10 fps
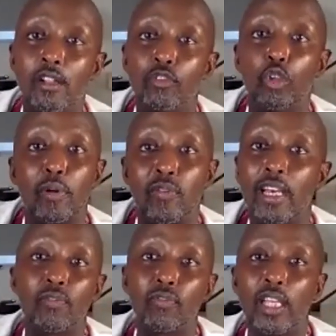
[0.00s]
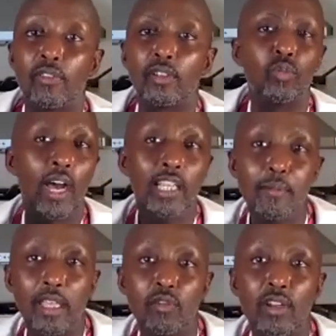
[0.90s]
to provide a flavor to either
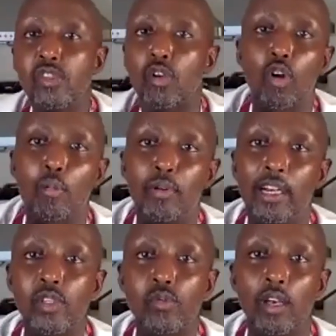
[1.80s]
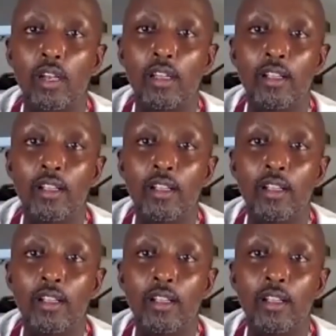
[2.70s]
my greens or cornbread as well.